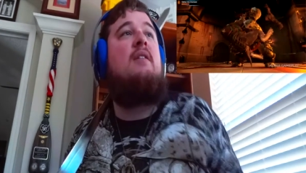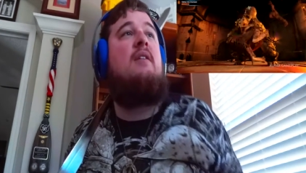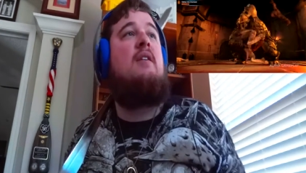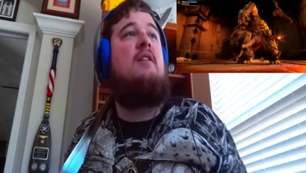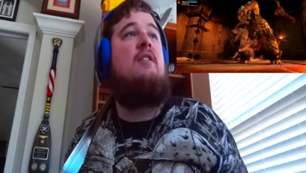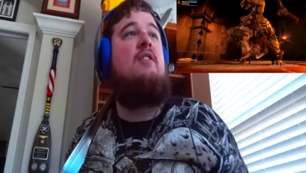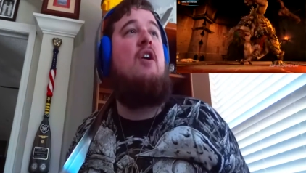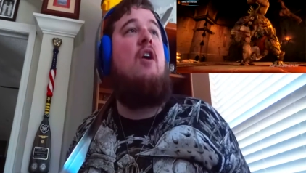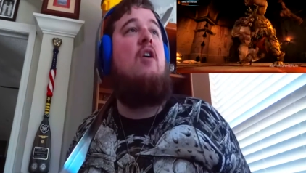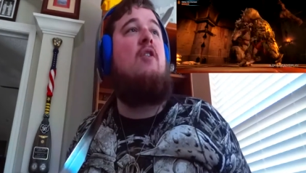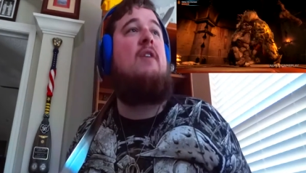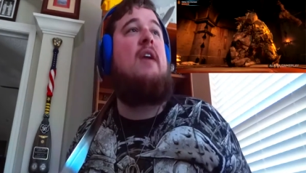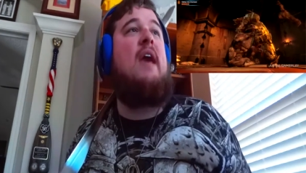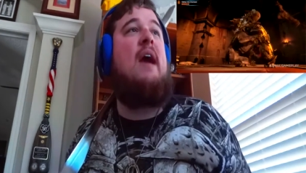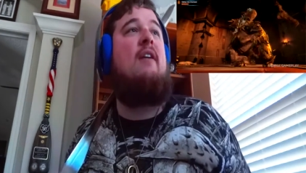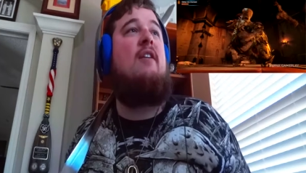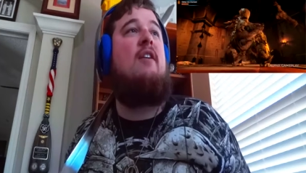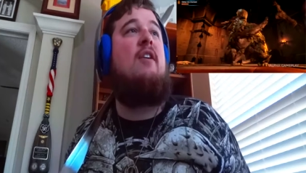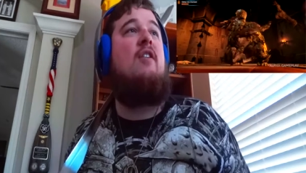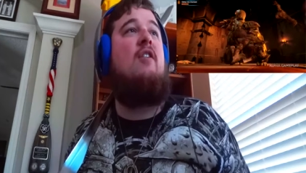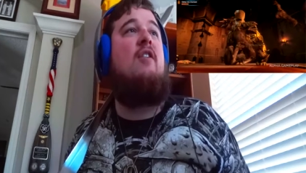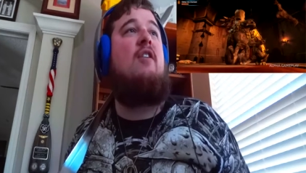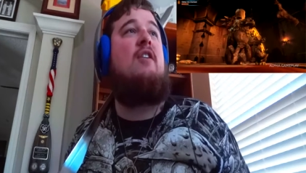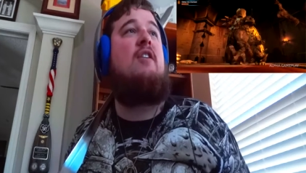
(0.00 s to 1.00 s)
Go,
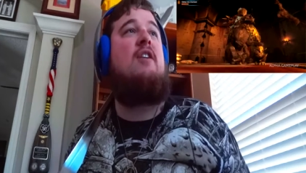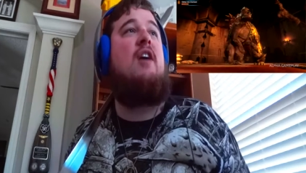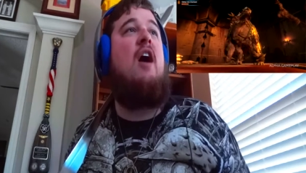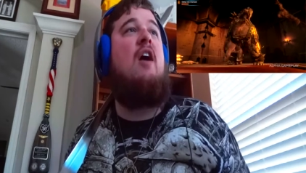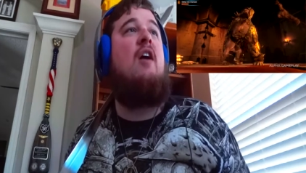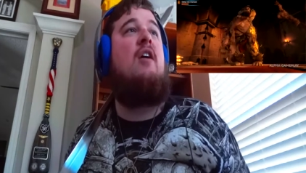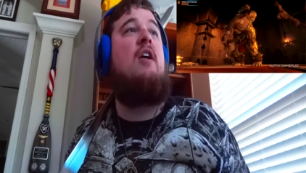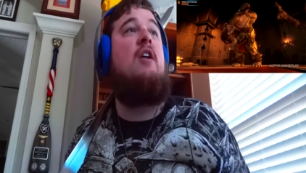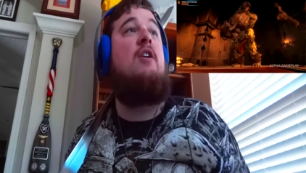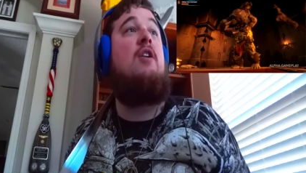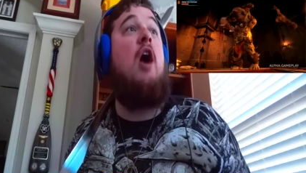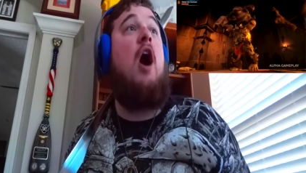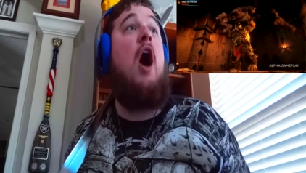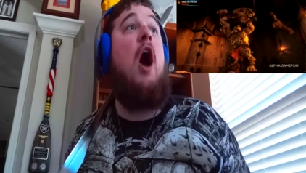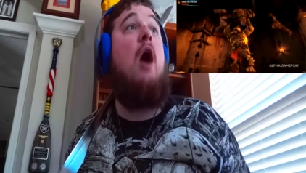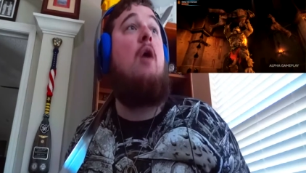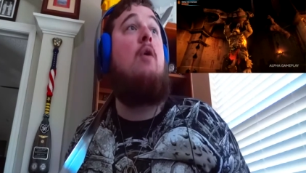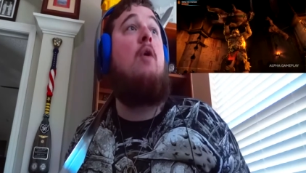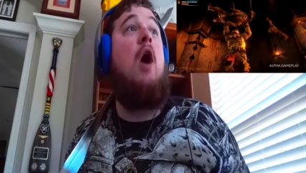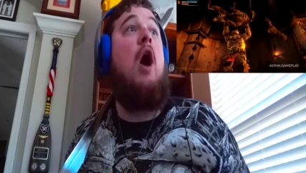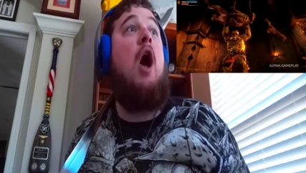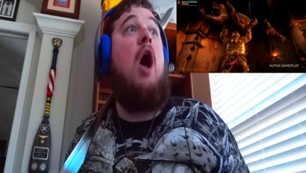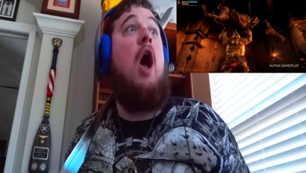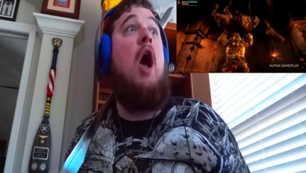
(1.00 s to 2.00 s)
Karagor! Go!
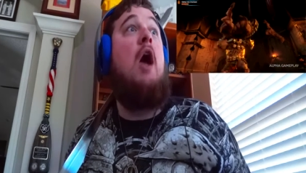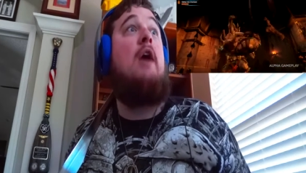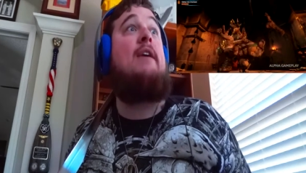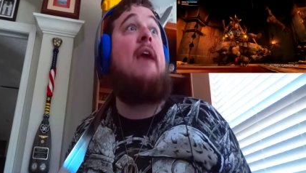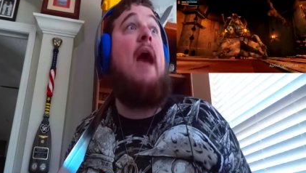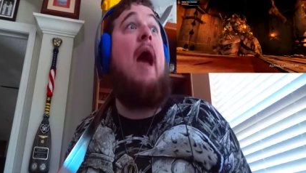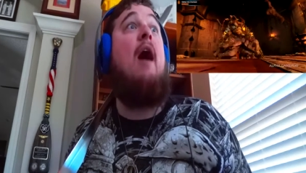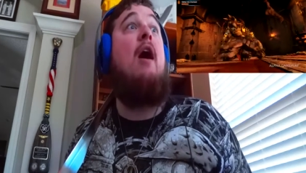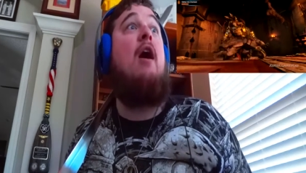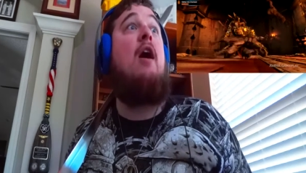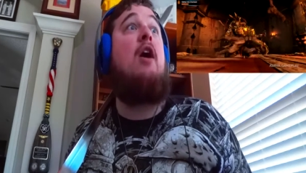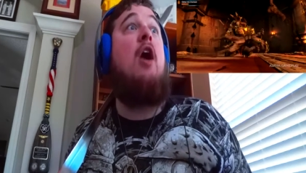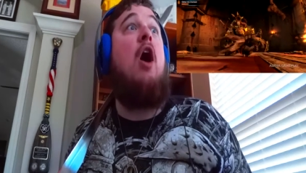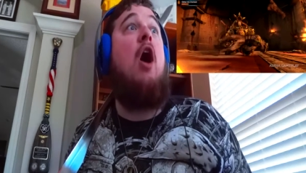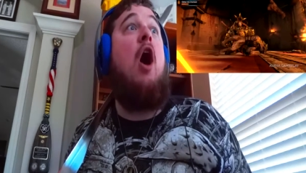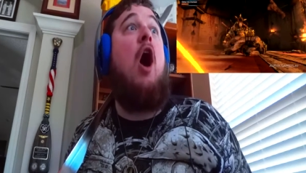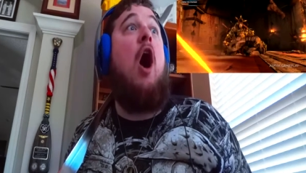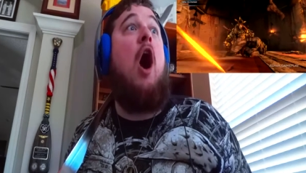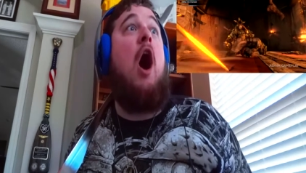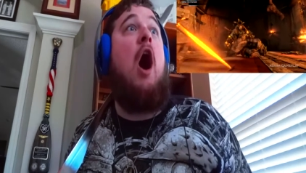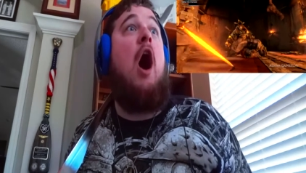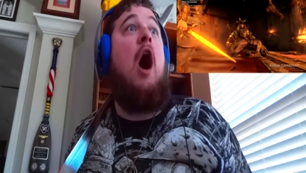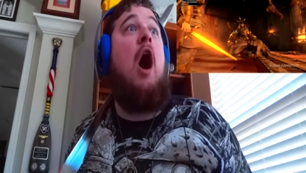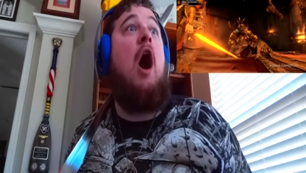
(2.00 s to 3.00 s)
No!
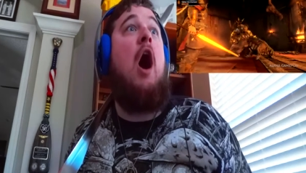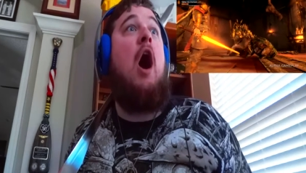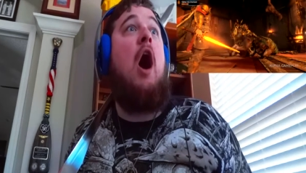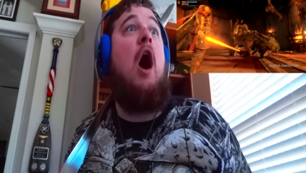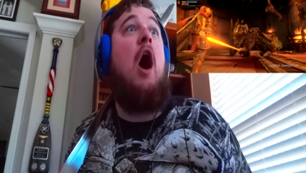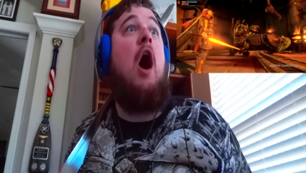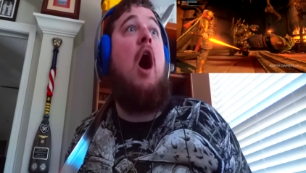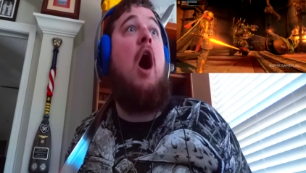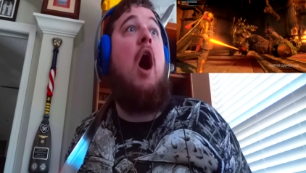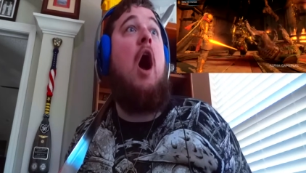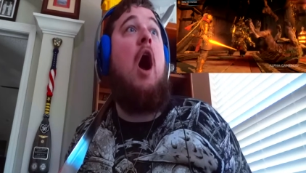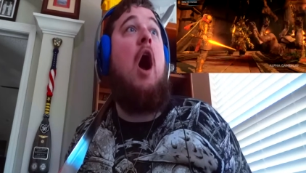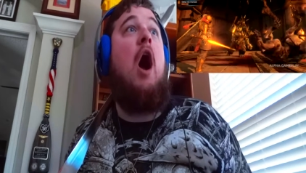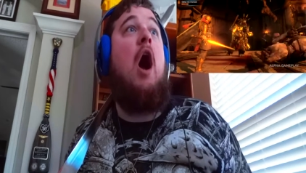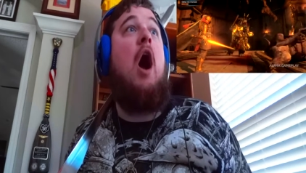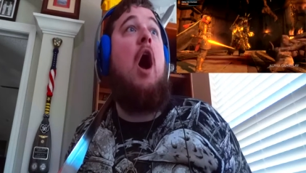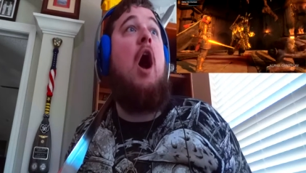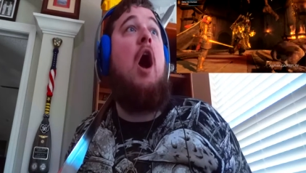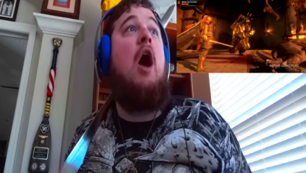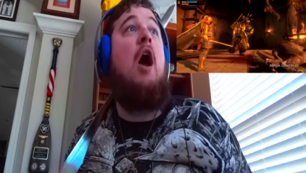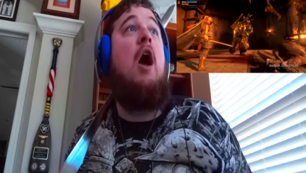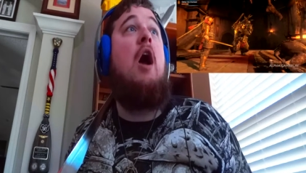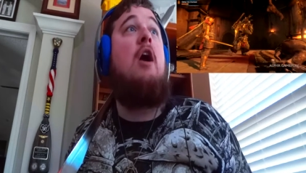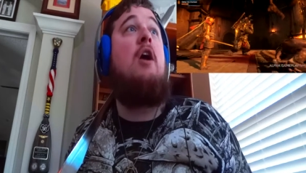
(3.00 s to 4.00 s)
Karagor!
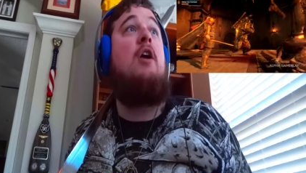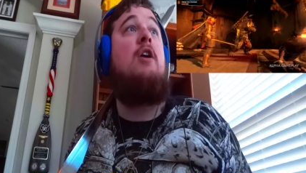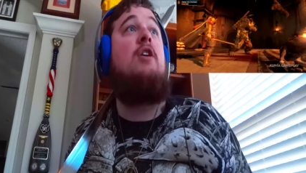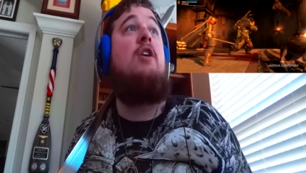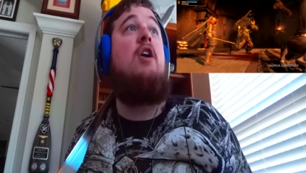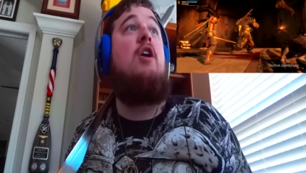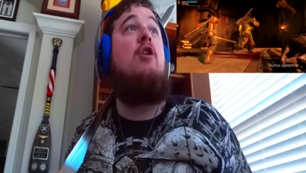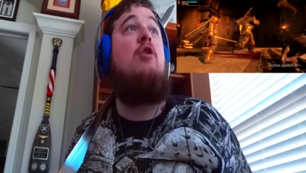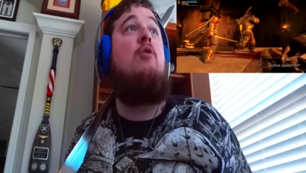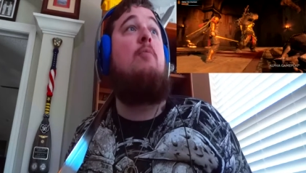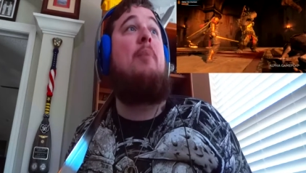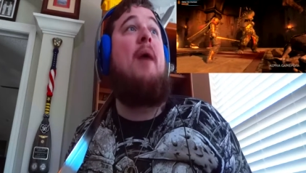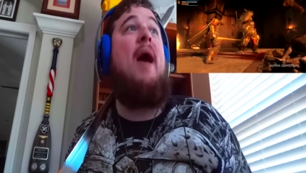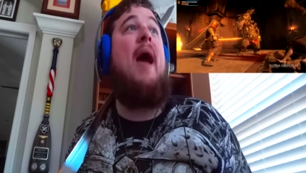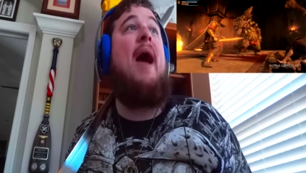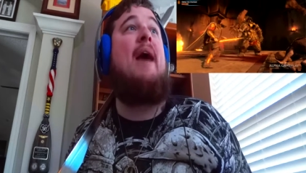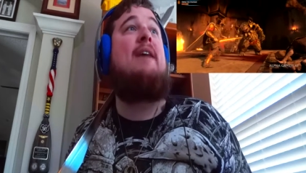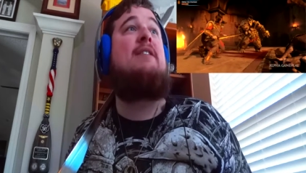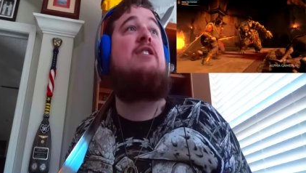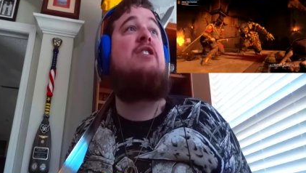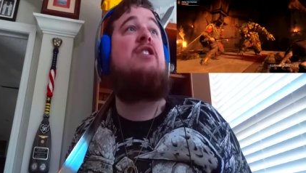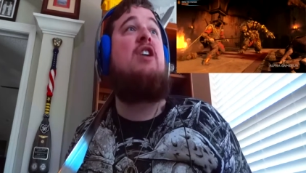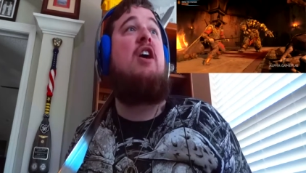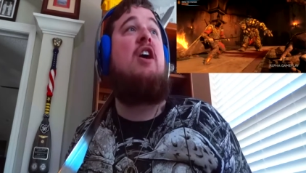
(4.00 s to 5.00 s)
You
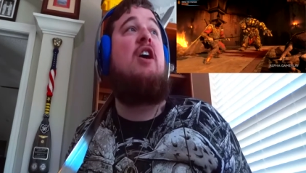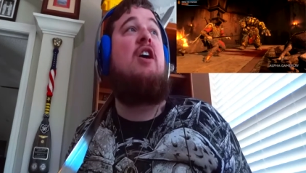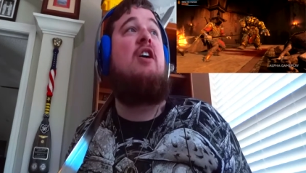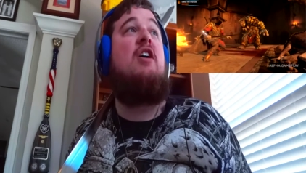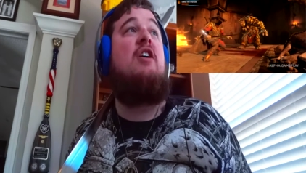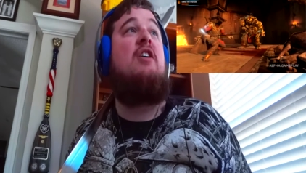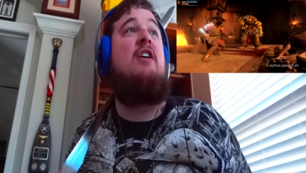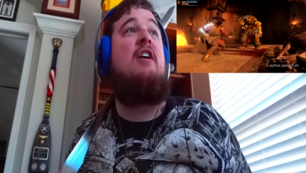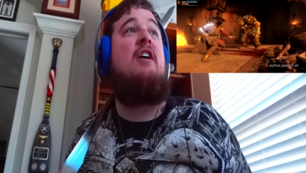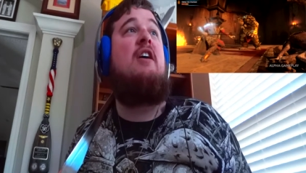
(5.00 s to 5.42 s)
bastard!